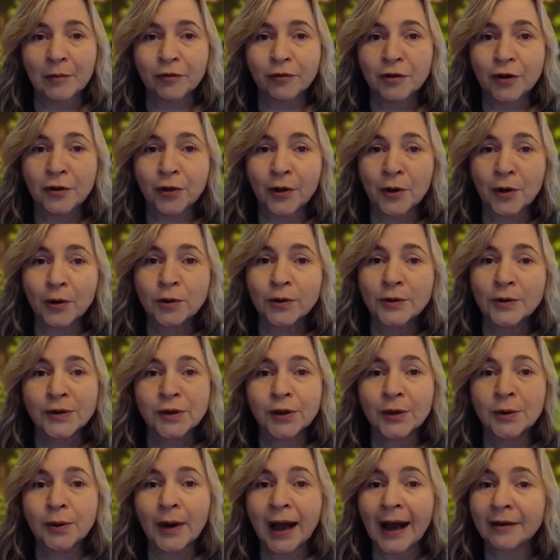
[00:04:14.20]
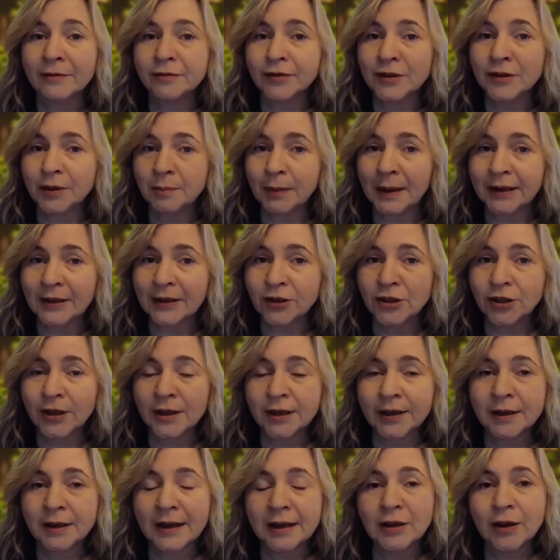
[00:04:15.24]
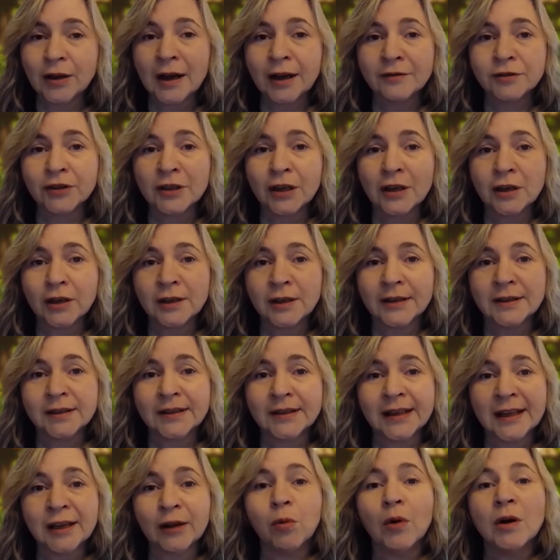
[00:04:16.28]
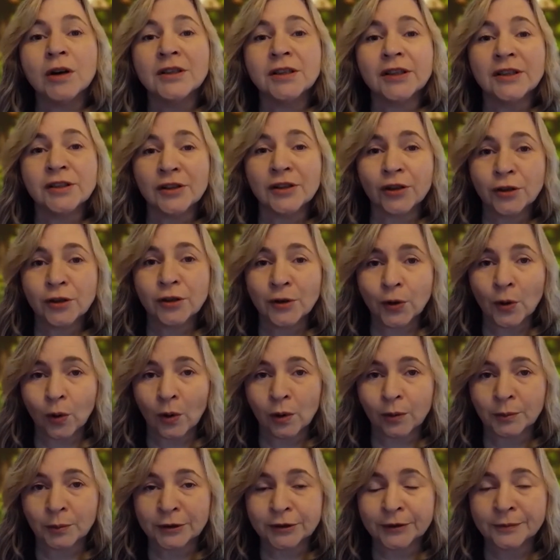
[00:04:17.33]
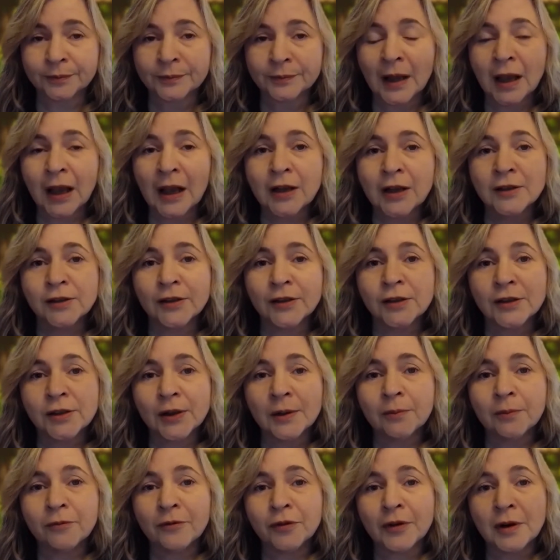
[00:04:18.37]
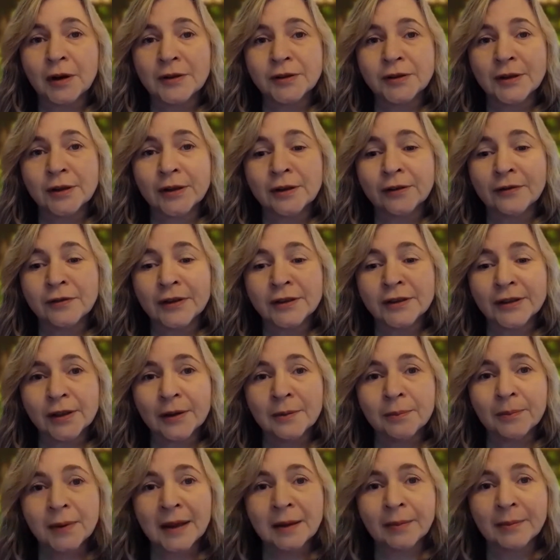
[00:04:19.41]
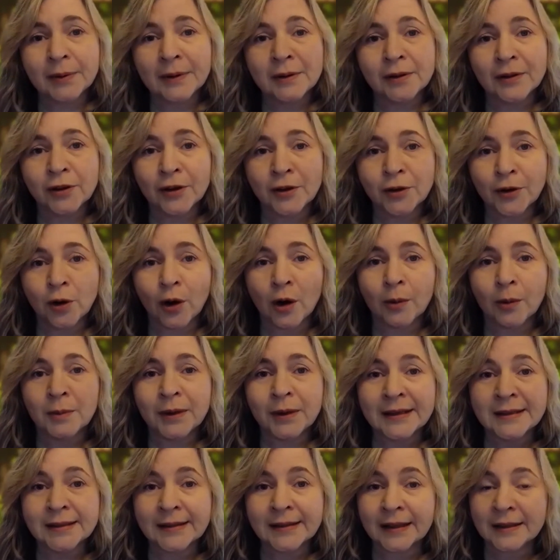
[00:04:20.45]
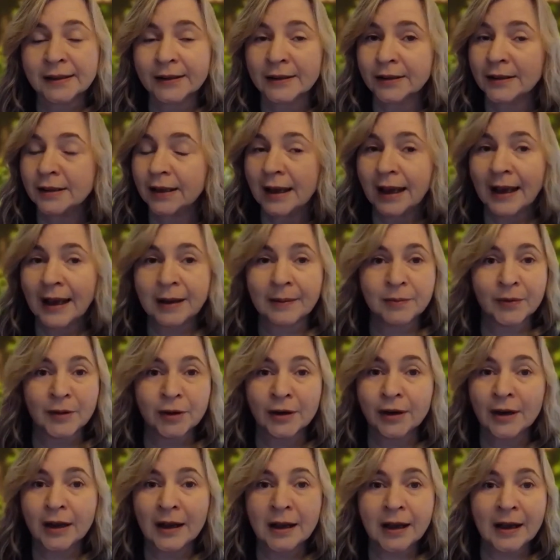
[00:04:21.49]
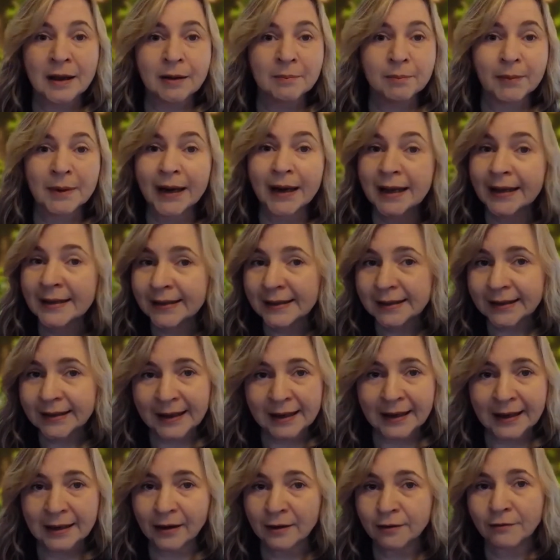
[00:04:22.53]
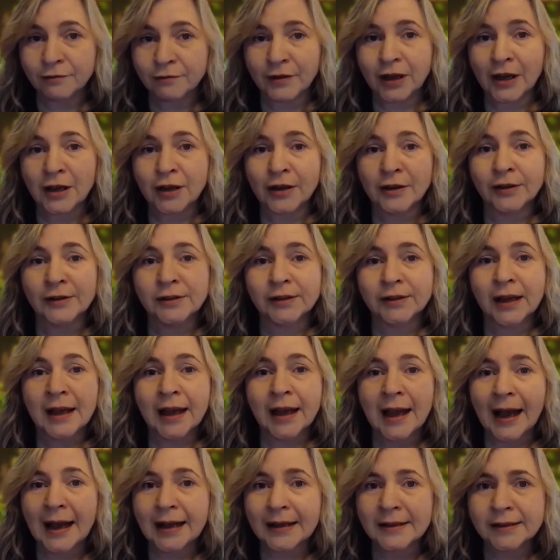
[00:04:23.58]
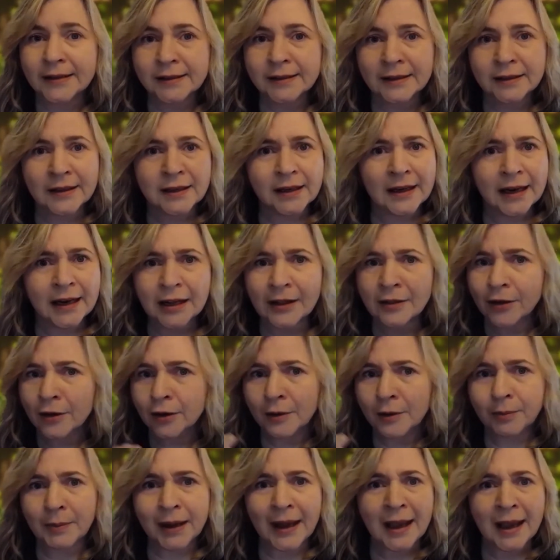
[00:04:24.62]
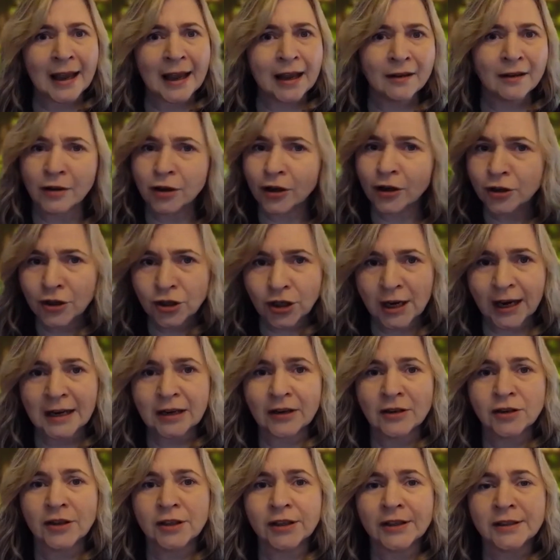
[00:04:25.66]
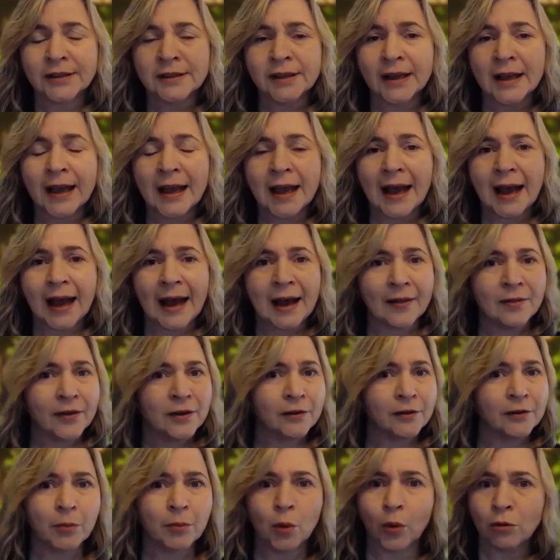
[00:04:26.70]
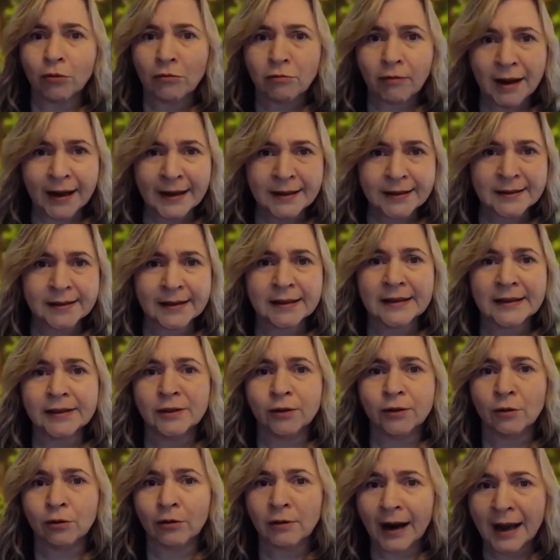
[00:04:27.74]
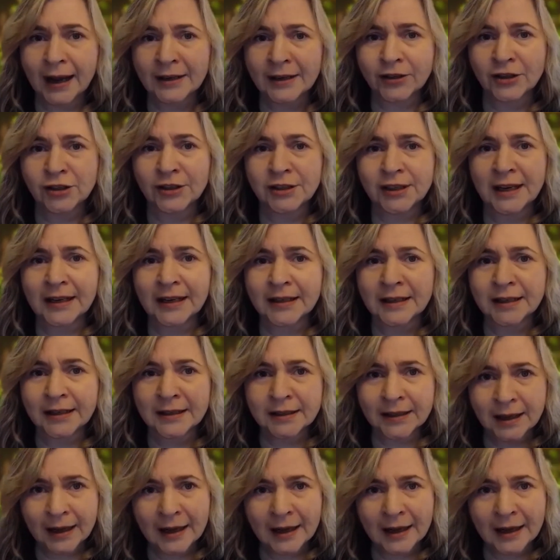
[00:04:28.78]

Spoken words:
For those who have dementia, you have to look and see what is their normal. So for some people, their normal is that they're pleasantly confused and suddenly their behaviour changes and they're more restless or agitated.